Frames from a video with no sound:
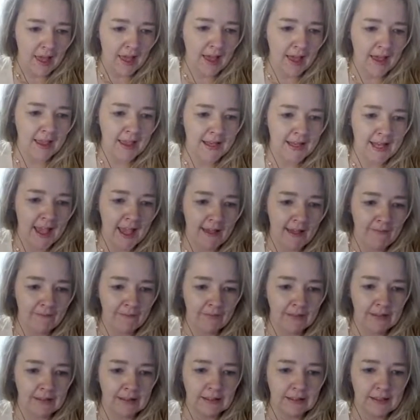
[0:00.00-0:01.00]
I doubt
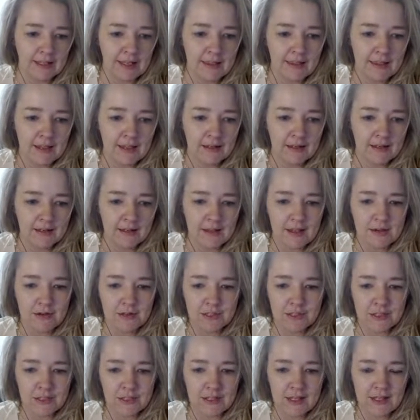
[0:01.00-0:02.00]
i think you
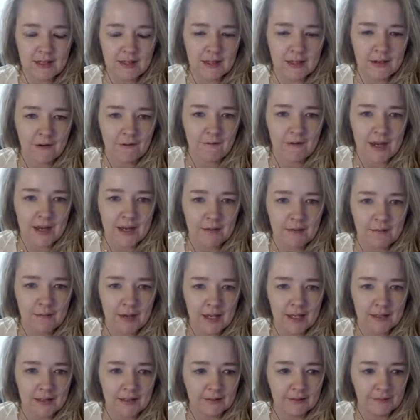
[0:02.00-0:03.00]
should get
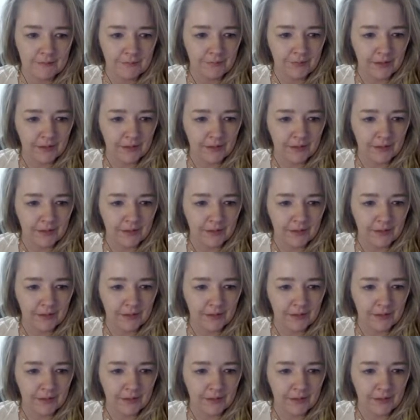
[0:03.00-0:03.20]
treatment.